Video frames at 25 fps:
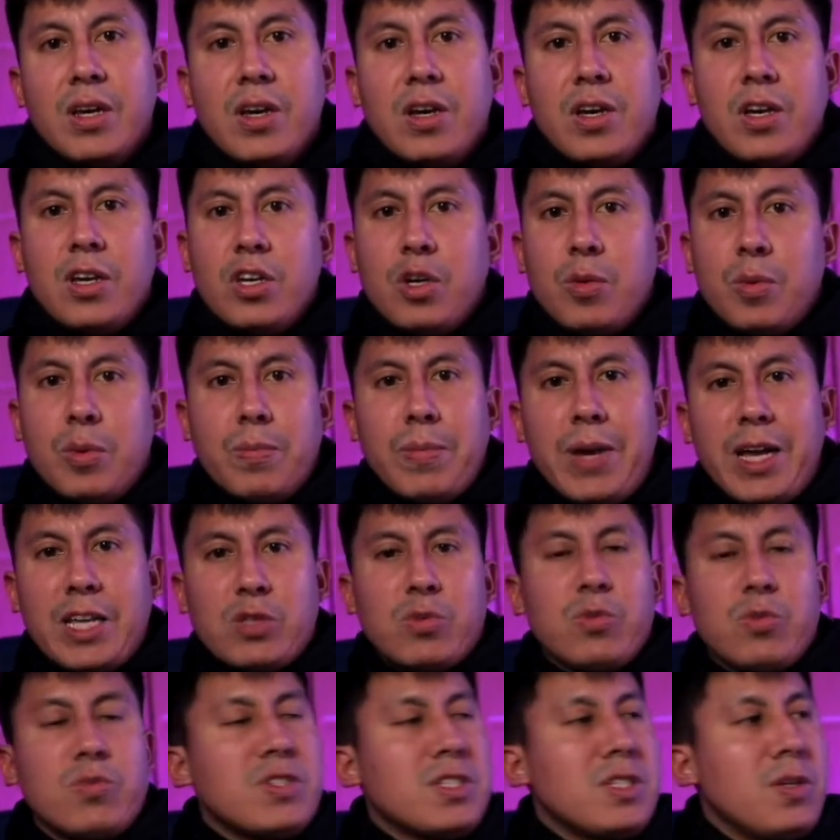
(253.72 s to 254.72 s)
you'll be matched
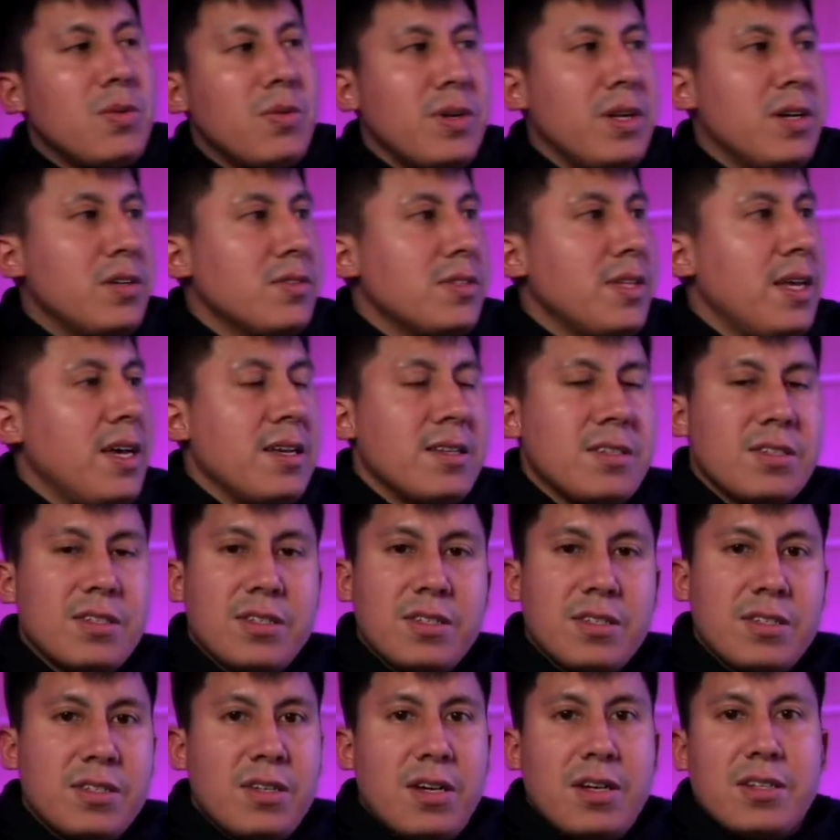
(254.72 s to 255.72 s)
with someone else that
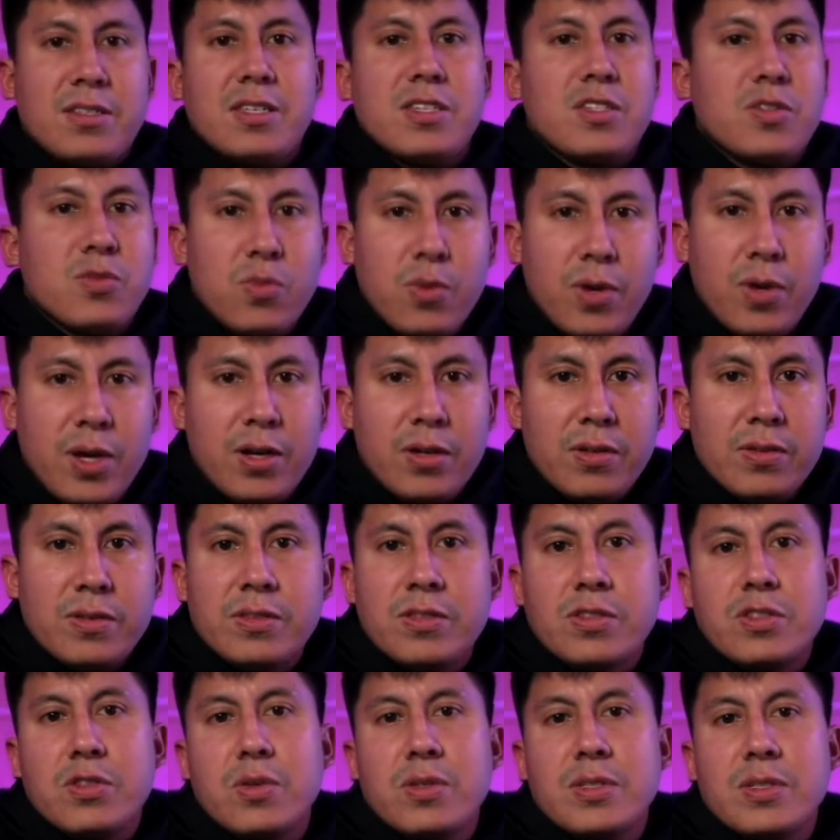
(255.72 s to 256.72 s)
sucks as well.
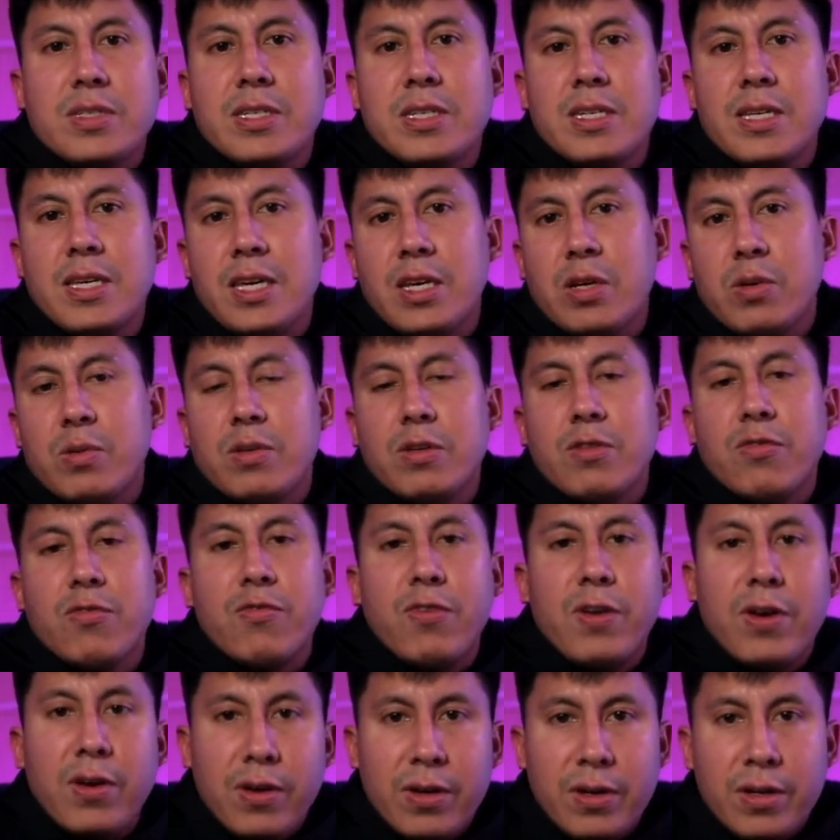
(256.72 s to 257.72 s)
So it's equally
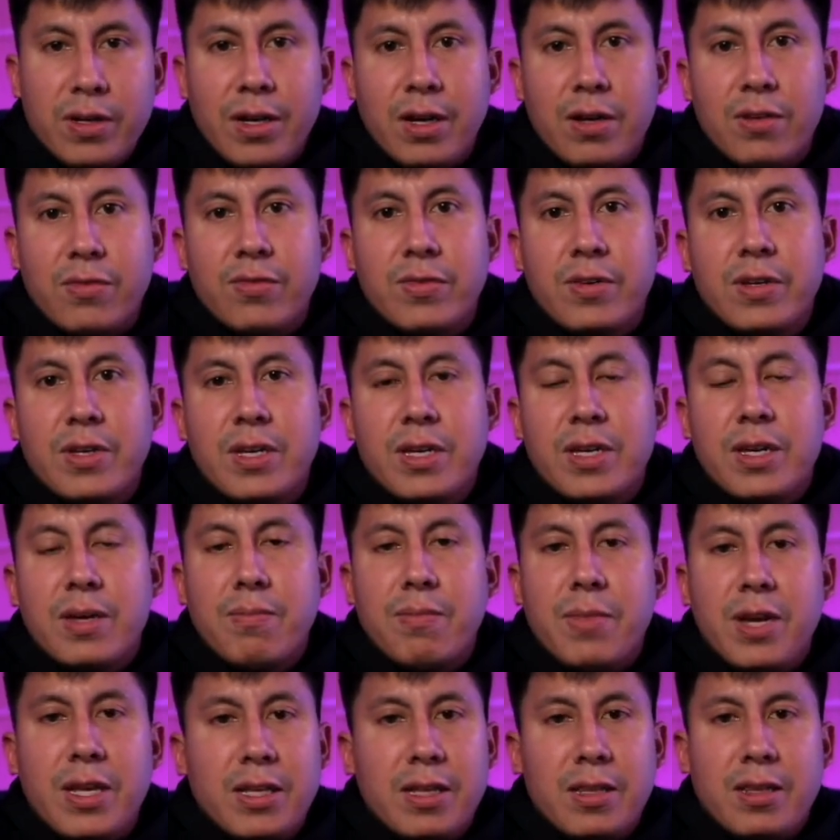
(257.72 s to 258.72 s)
fair enough.
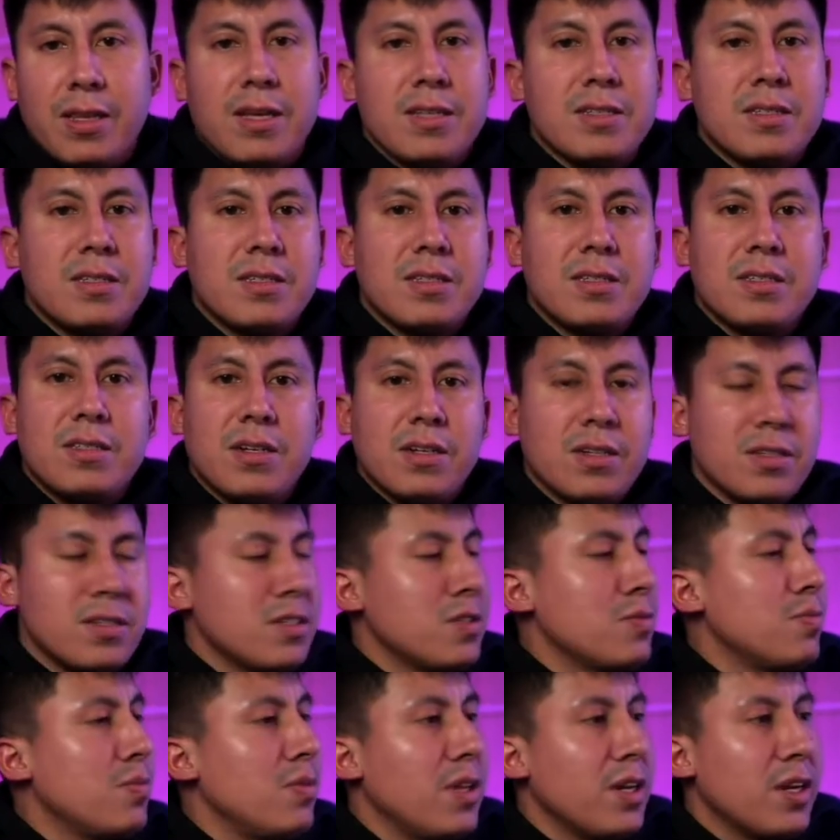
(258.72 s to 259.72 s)
May the less
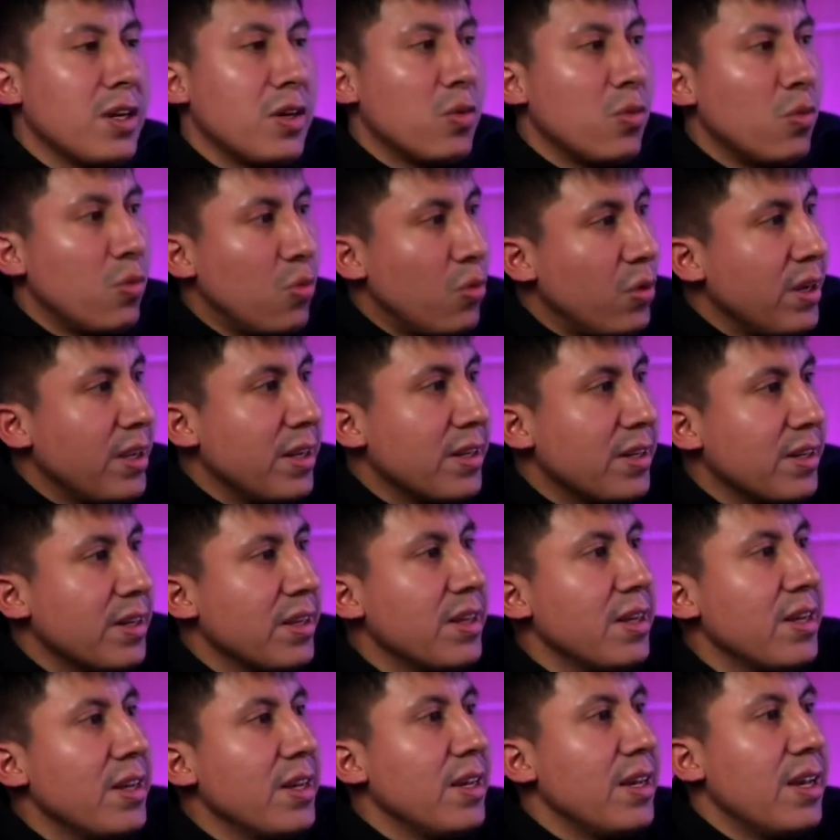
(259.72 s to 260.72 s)
suckiest player win.
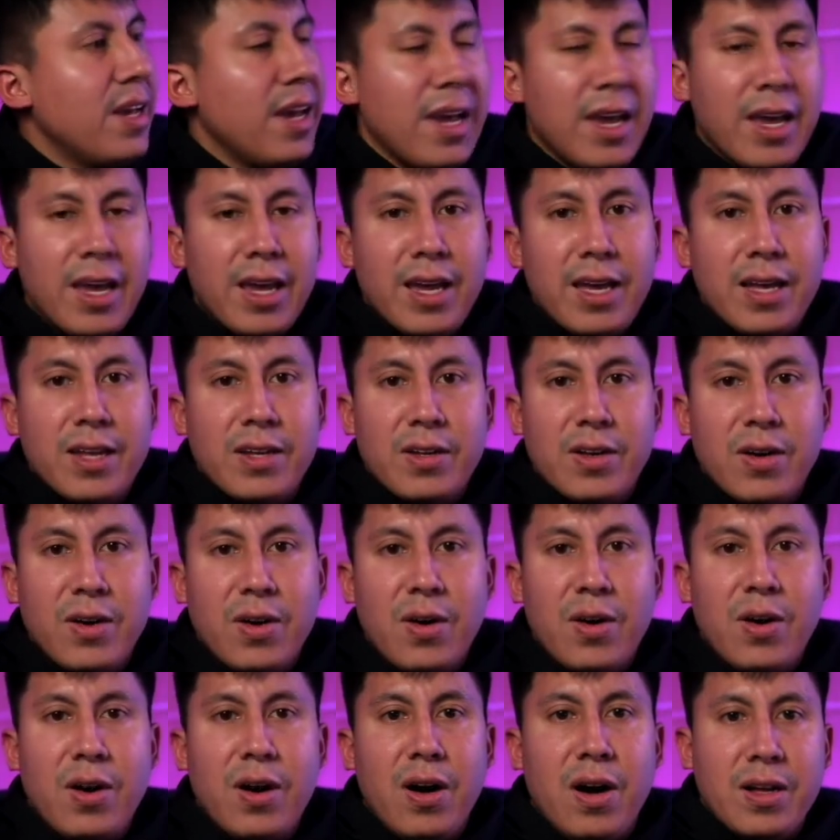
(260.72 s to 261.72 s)
And
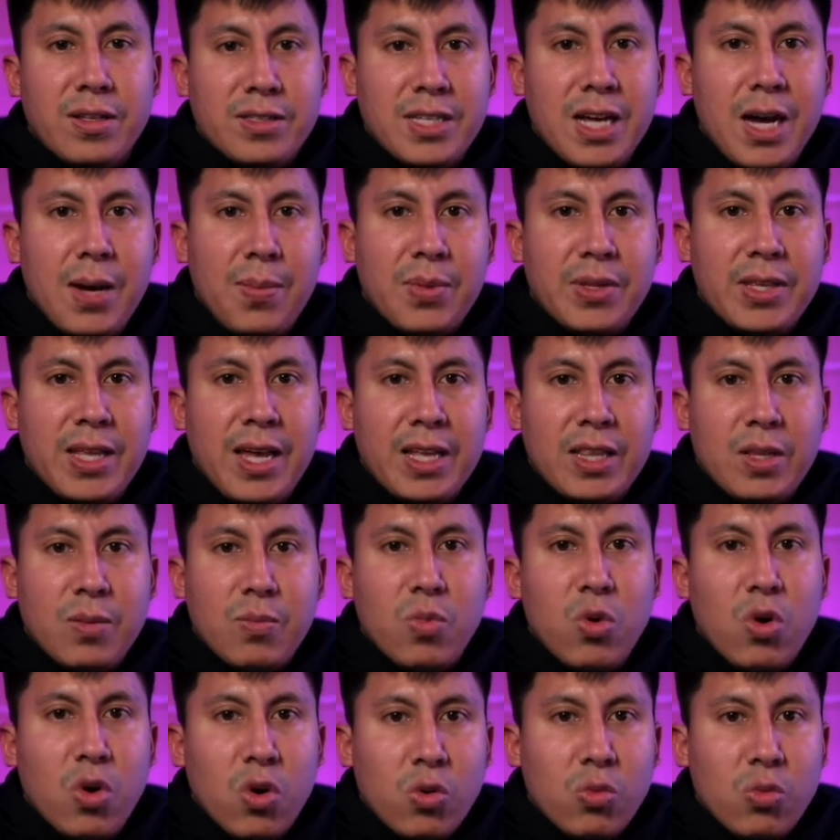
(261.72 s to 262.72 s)
on top of that, the
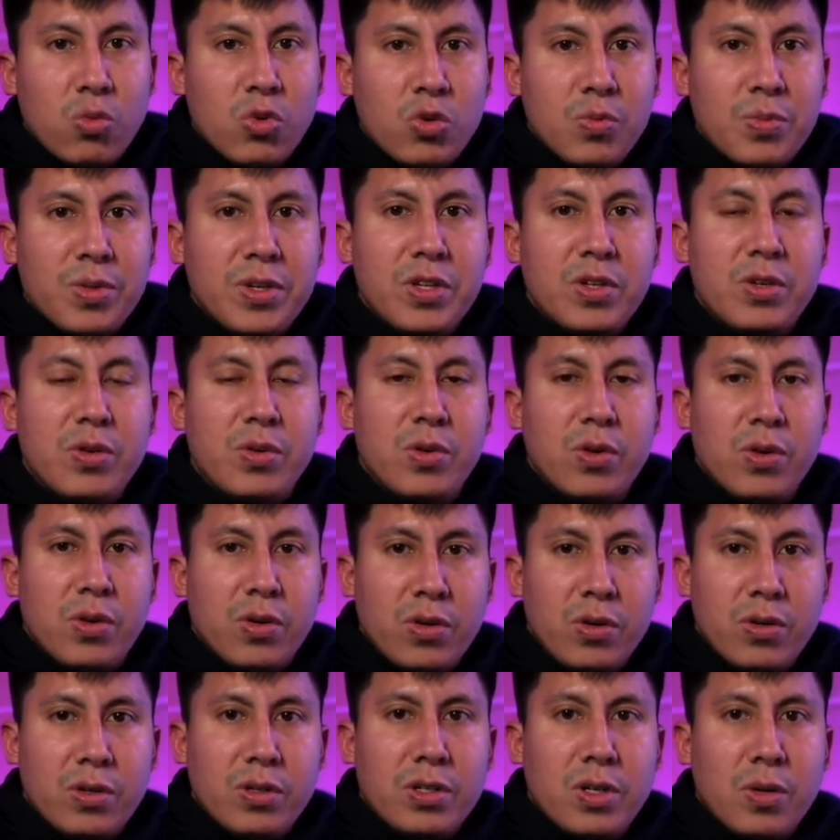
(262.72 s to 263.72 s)
more ruby you
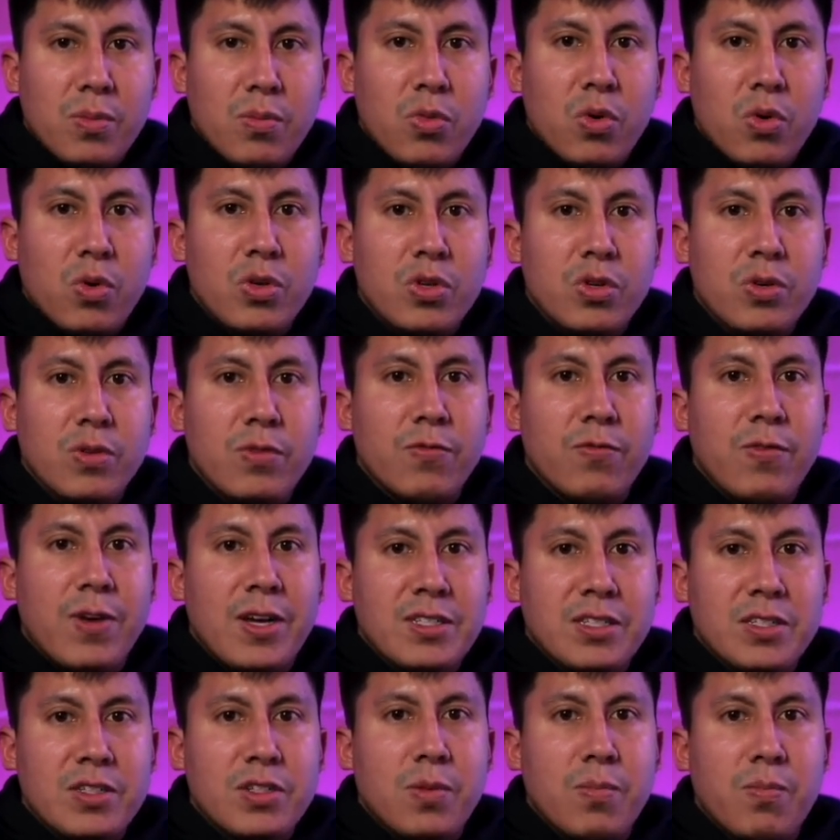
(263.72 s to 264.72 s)
earn, the more you
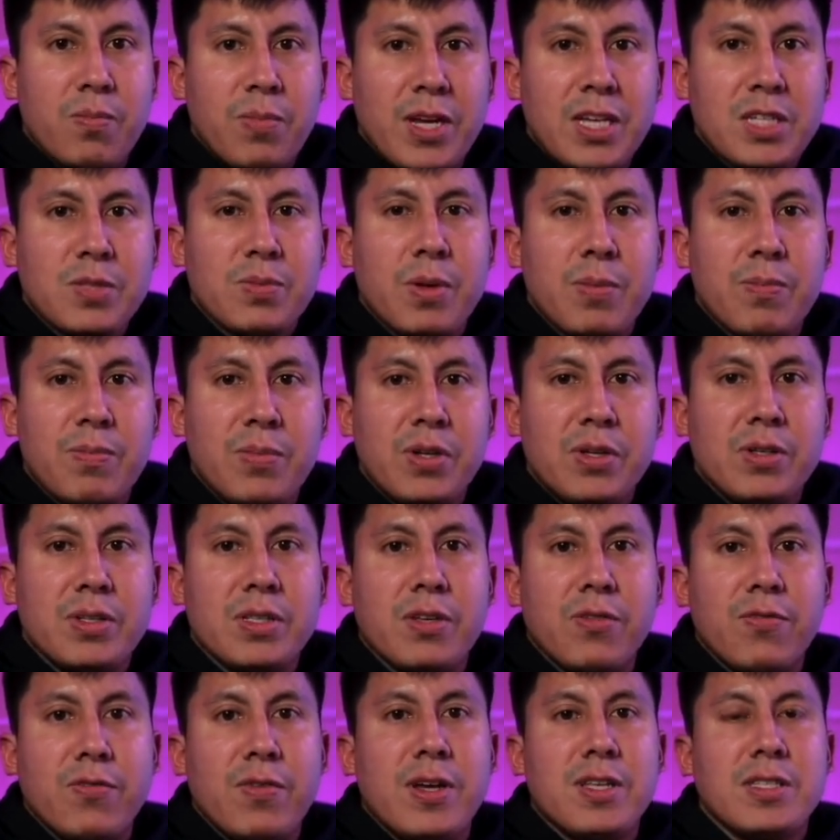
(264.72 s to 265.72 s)
invest in your base by building
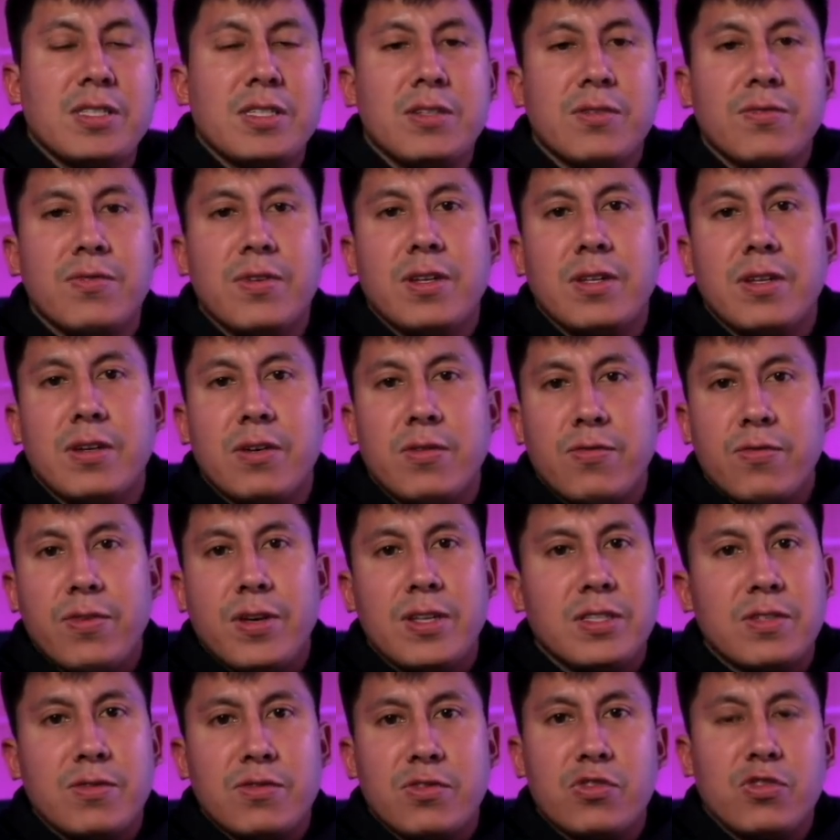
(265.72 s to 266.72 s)
defensive and
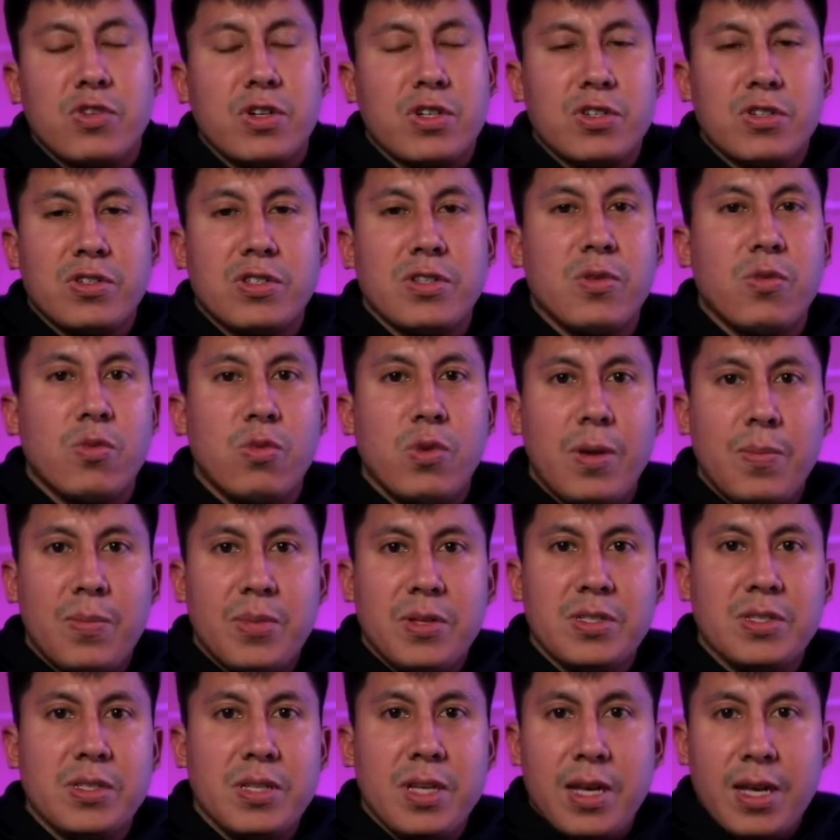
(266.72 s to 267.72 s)
offensive structures and
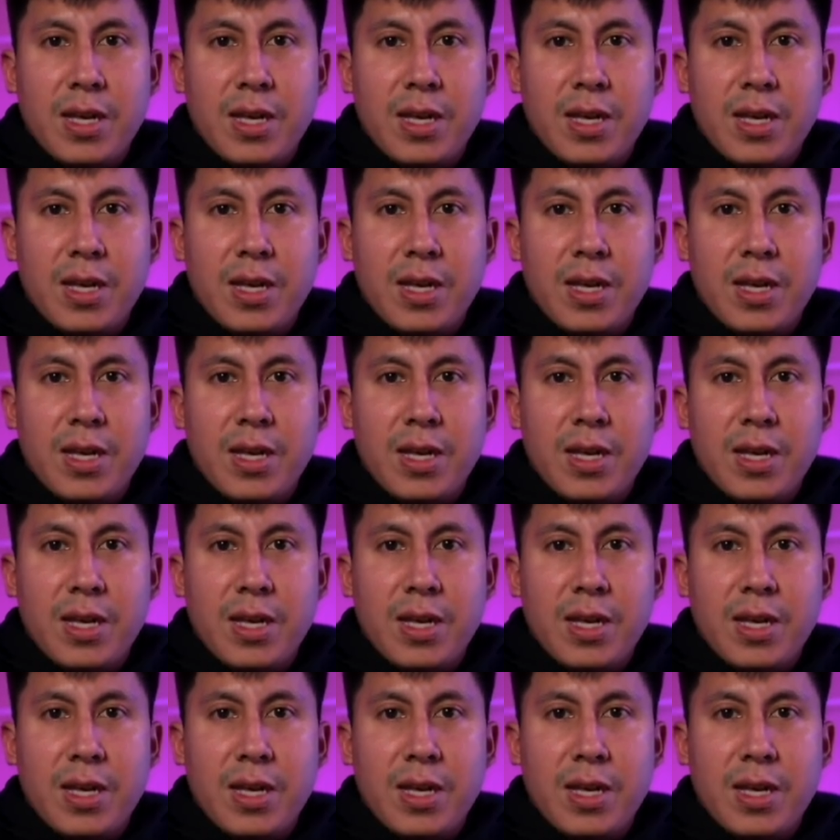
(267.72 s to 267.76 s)
weapons,